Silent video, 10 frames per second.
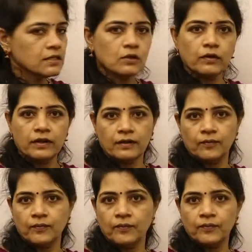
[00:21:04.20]
square.
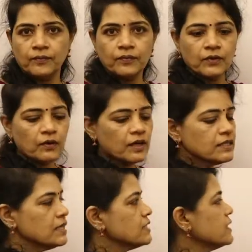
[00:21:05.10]
Okay,
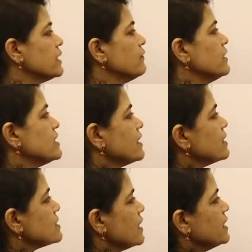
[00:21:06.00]
see children, which are the
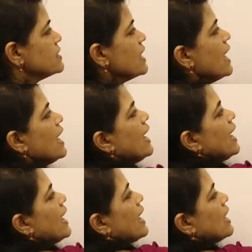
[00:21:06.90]
sides?
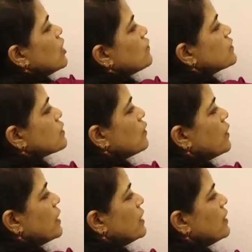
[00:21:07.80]
AF
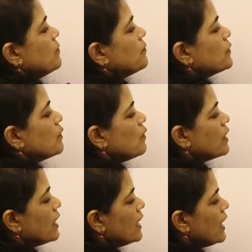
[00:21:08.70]
square,
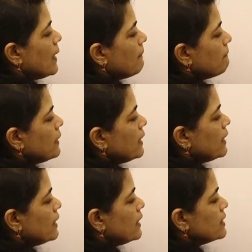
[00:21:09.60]
okay,
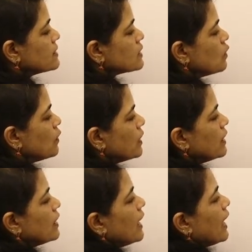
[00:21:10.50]
BD
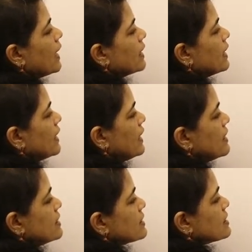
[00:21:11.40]
square and
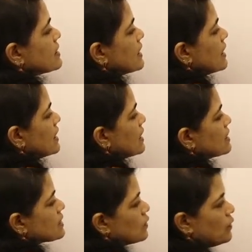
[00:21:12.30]
CE
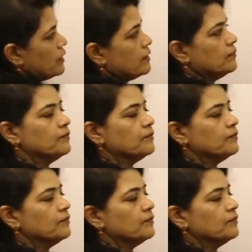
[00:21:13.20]
square.